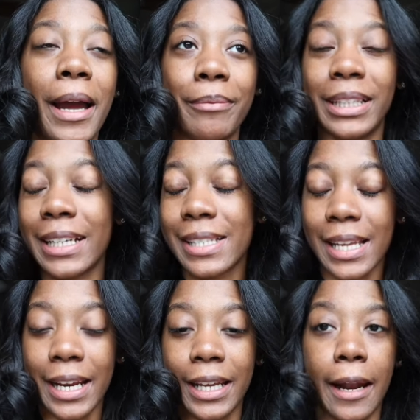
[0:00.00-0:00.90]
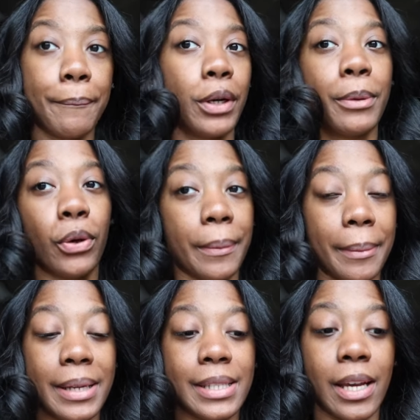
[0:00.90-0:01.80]
I'm really excited. I'm going to be going by
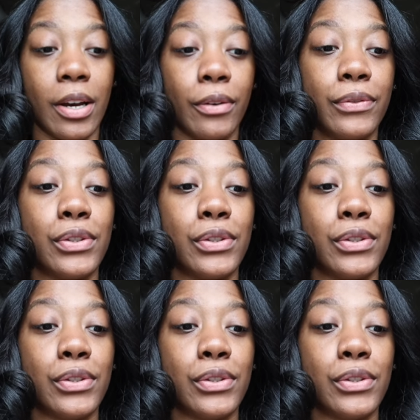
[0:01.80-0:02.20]
myself.